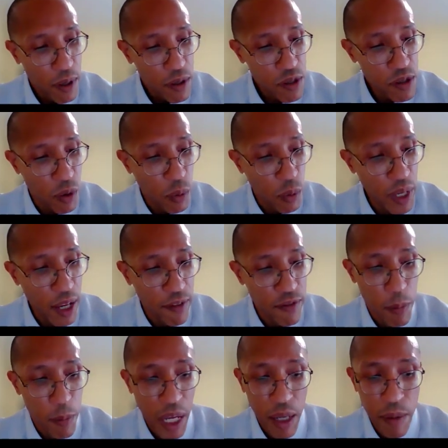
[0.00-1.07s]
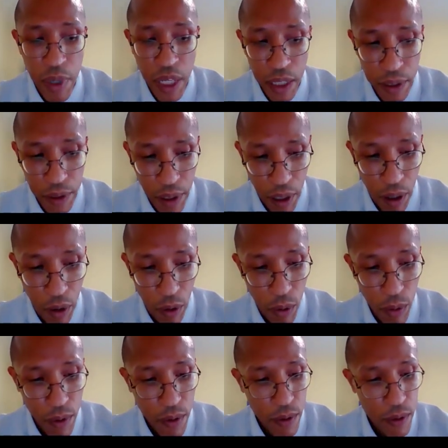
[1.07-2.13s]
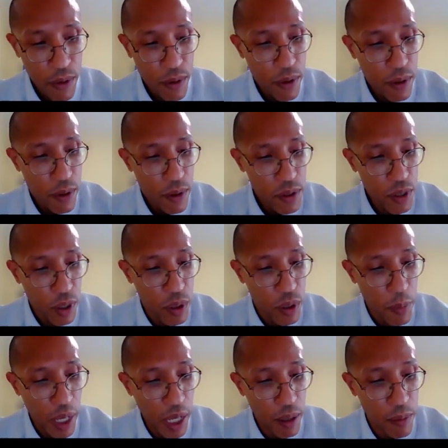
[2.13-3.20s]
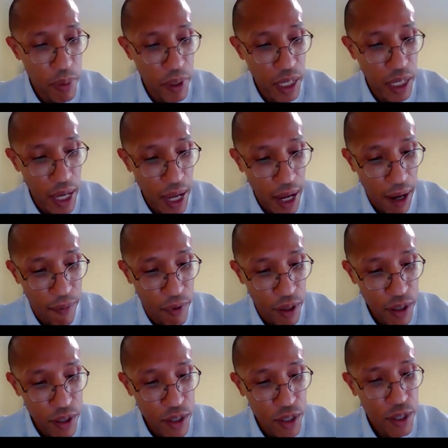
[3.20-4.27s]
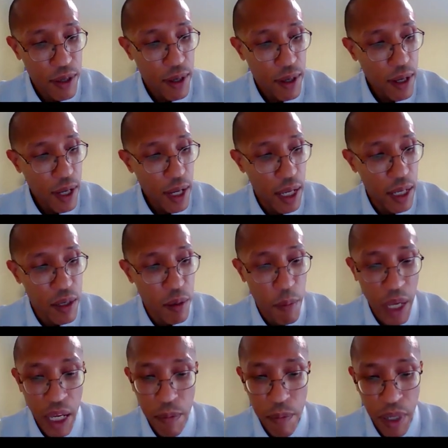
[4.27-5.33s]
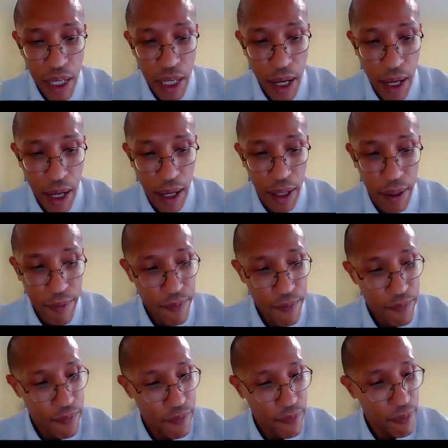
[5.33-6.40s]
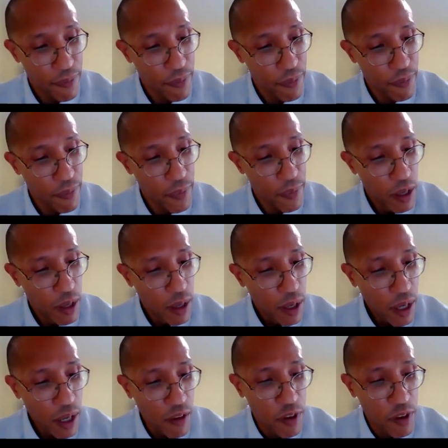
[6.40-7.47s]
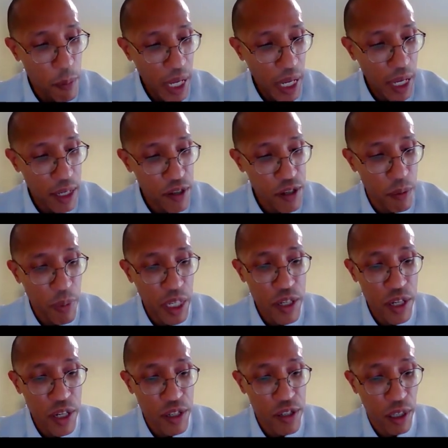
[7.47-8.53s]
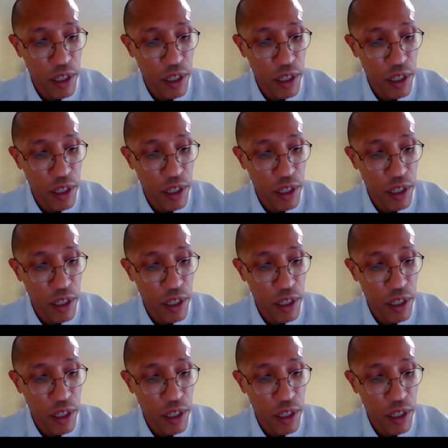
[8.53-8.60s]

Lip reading: So we have demand being low, so demand being average, and demand being high. If demand is to be just